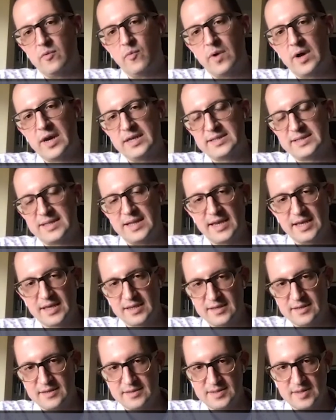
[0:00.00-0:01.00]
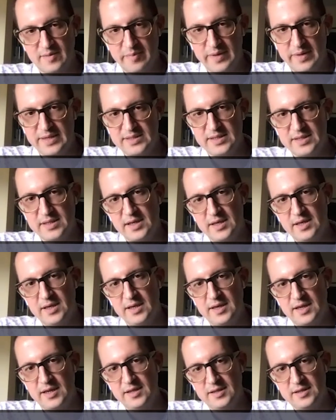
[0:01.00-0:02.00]
One is like
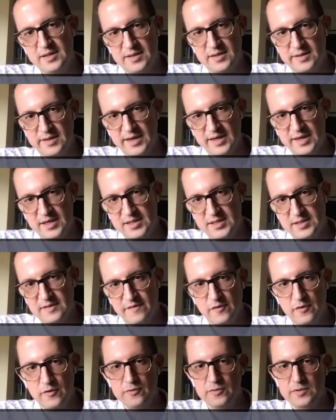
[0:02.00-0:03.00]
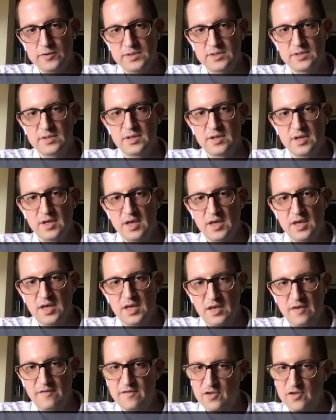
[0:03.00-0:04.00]
simplicity and like ease of use,
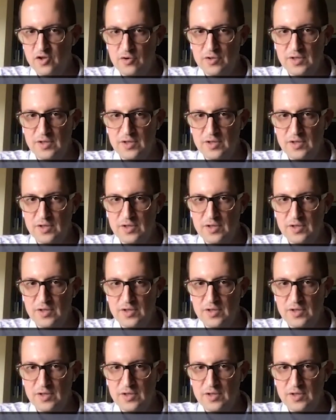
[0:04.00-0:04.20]
even though